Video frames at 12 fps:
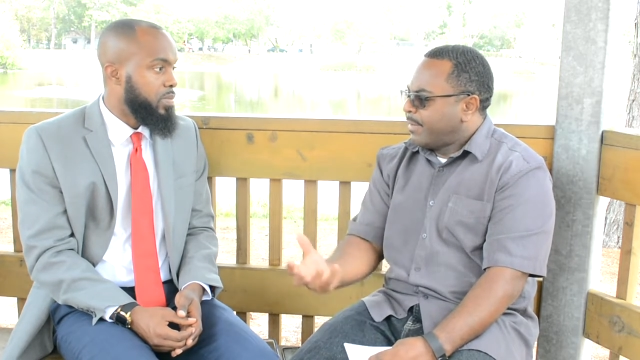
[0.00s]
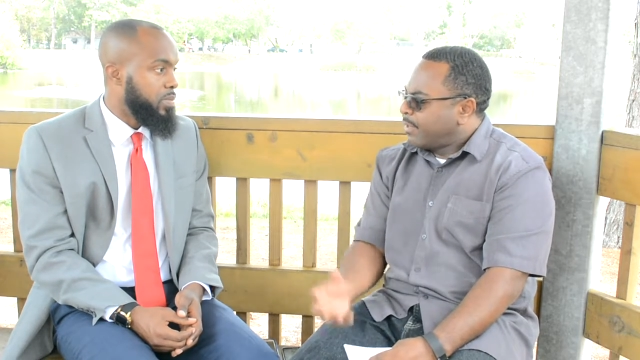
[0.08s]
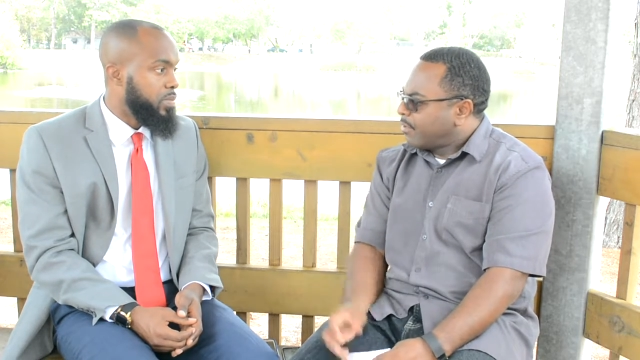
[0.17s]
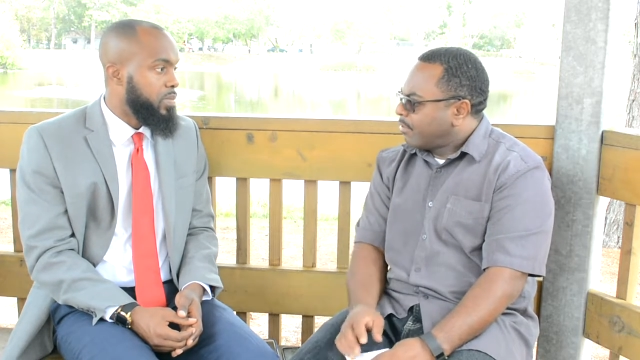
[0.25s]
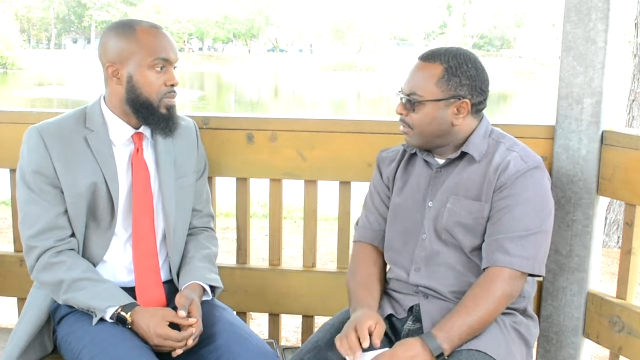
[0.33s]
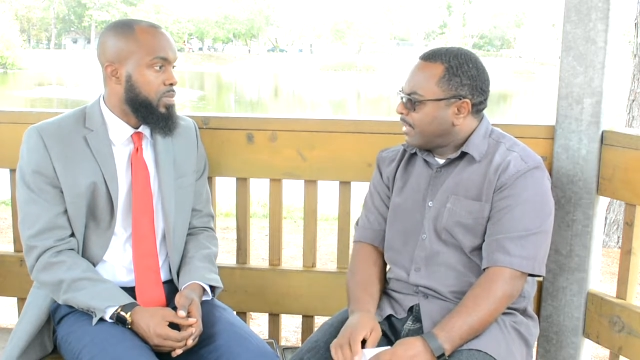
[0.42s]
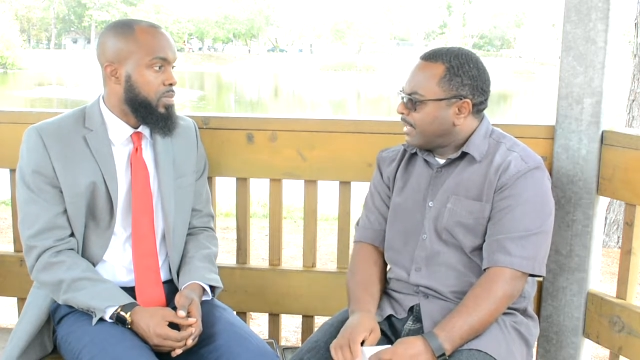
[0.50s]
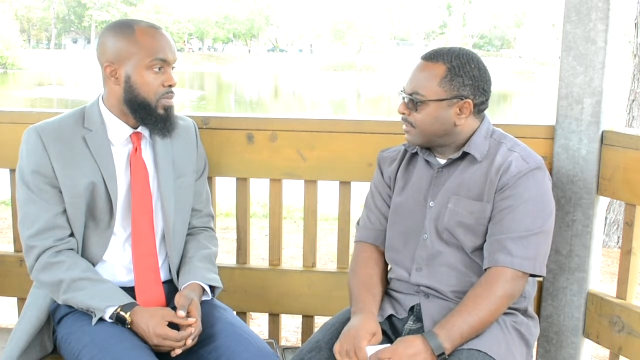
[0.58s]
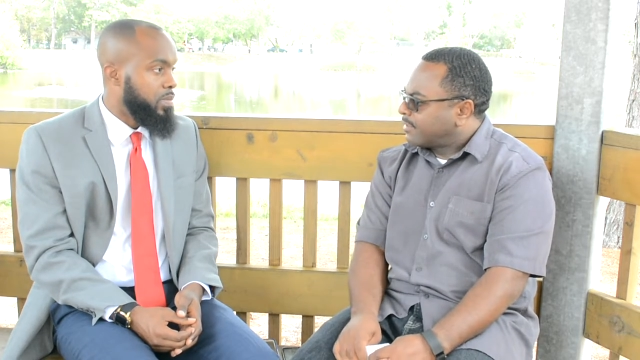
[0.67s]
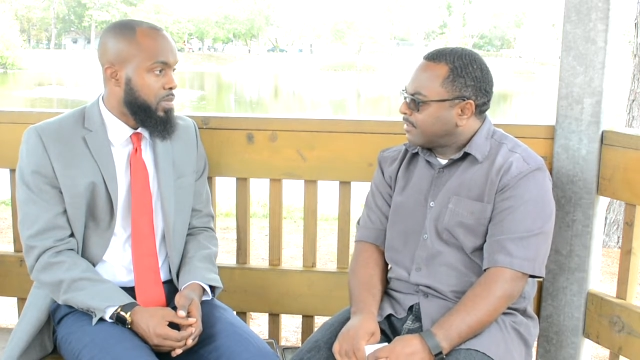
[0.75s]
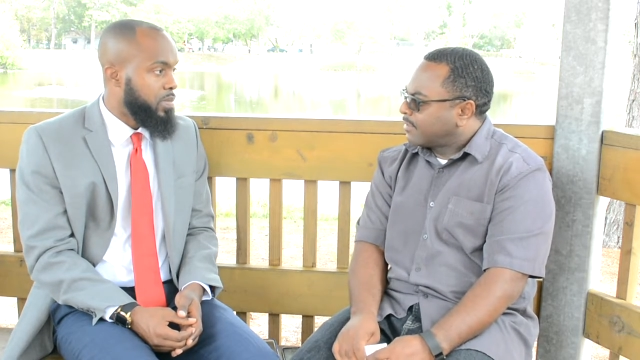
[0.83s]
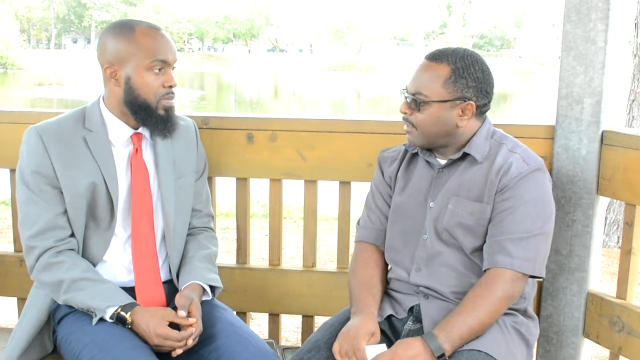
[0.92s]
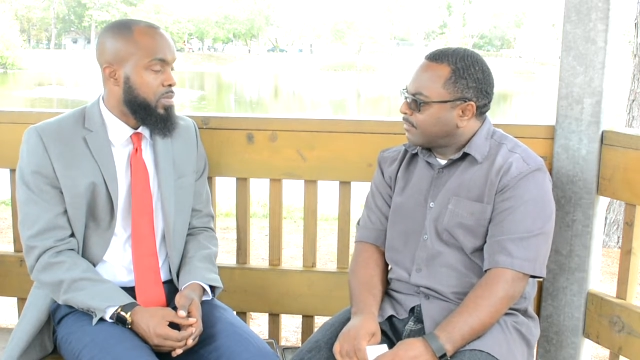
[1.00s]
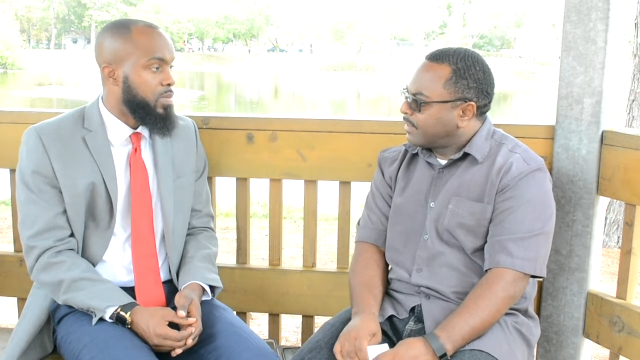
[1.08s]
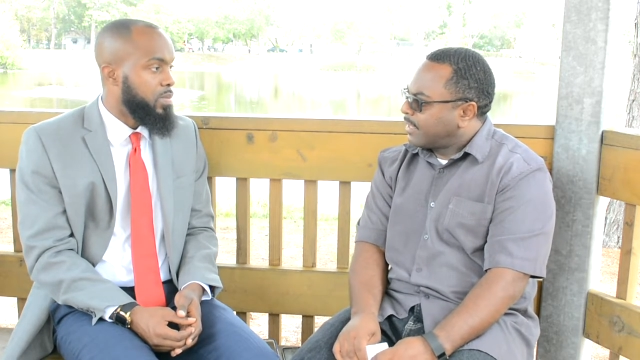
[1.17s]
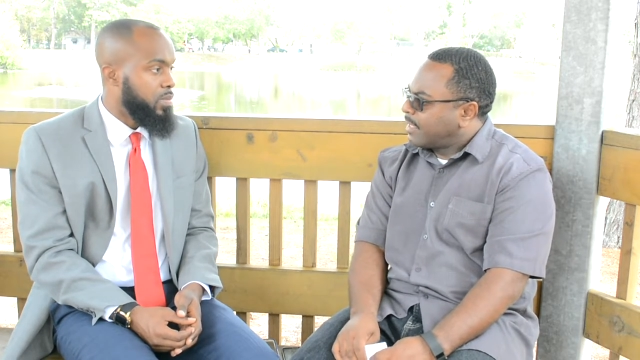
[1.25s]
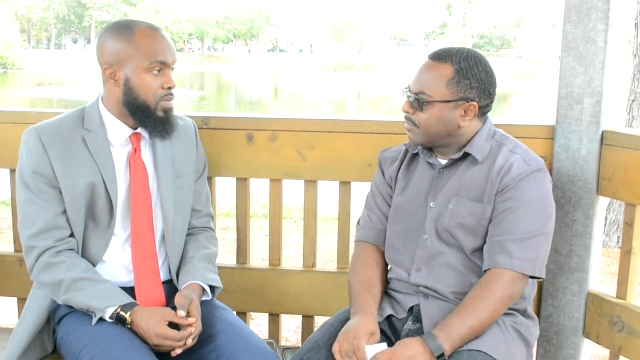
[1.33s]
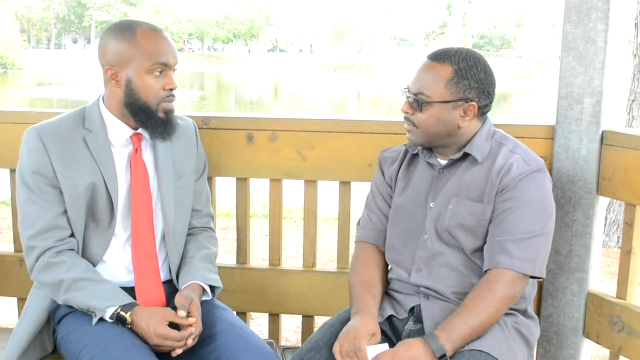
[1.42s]
Speaker 1: mayoral elections,
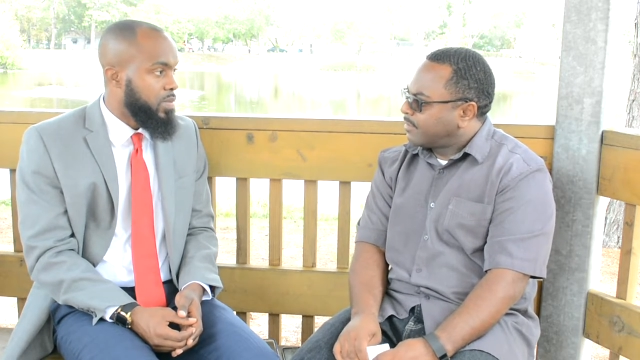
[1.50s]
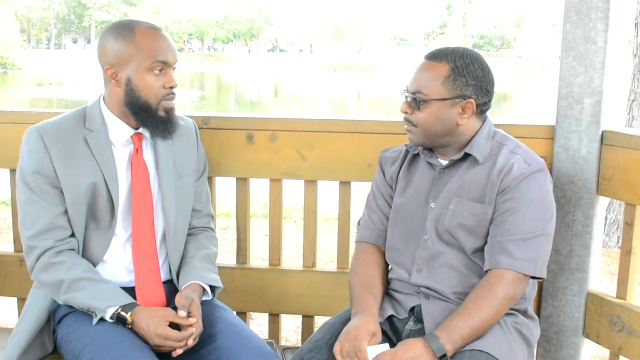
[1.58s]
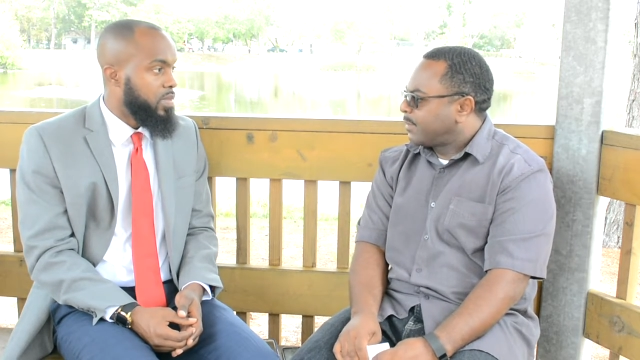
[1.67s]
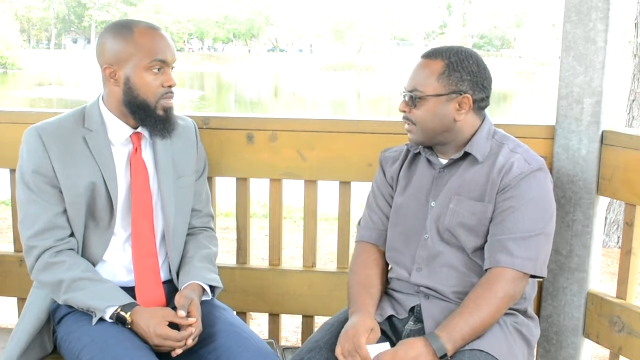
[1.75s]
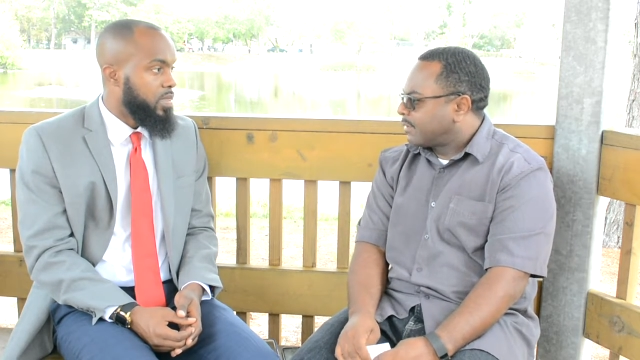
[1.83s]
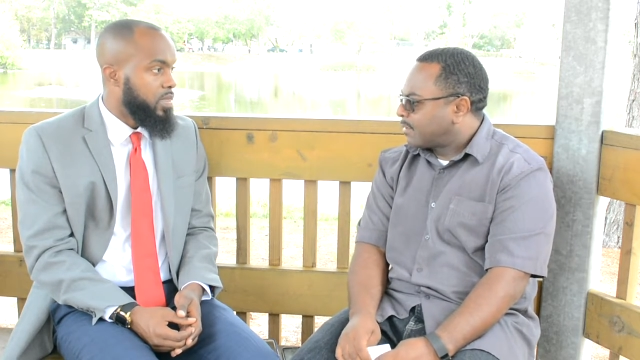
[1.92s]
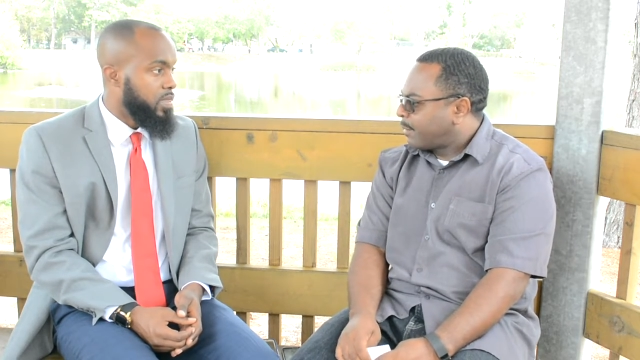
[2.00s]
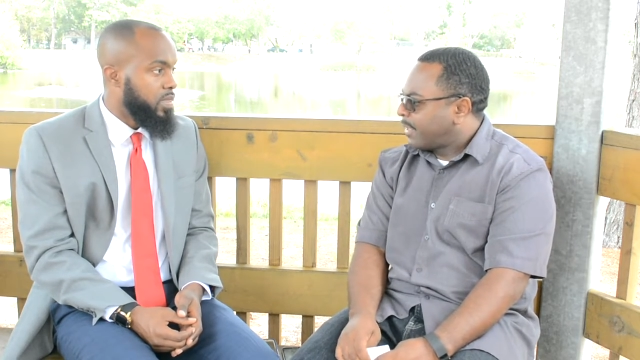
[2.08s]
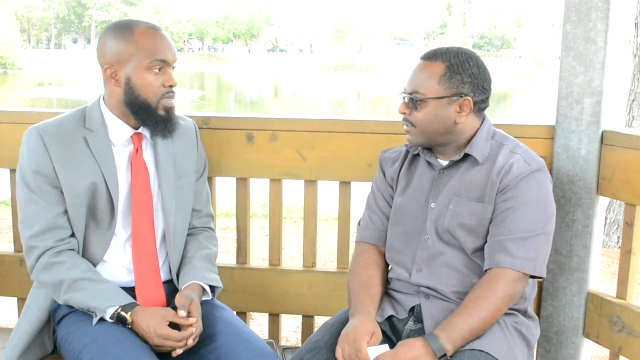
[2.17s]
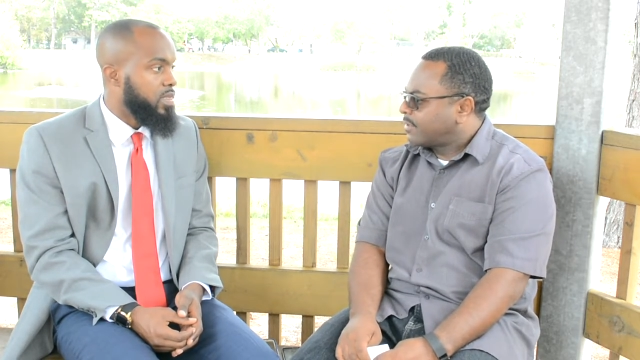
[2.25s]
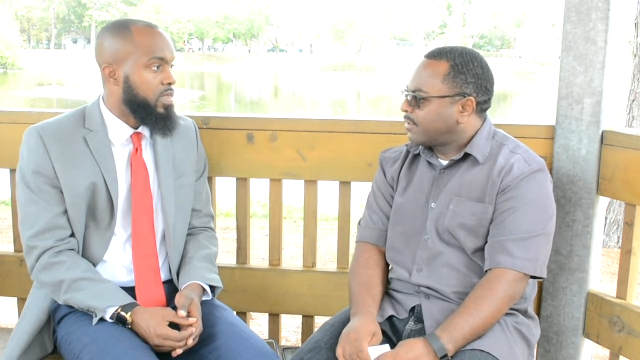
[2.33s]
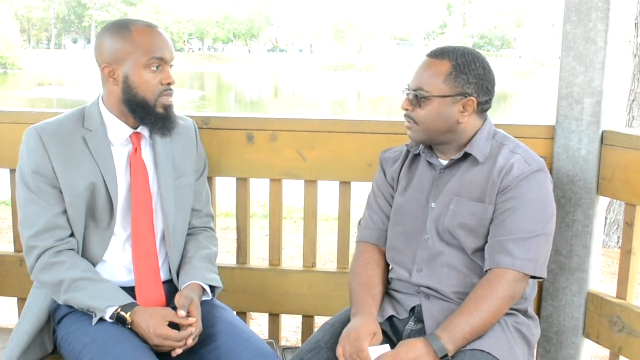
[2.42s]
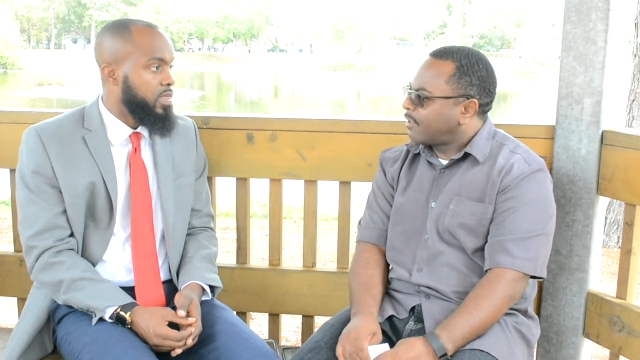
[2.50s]
oftentimes the participation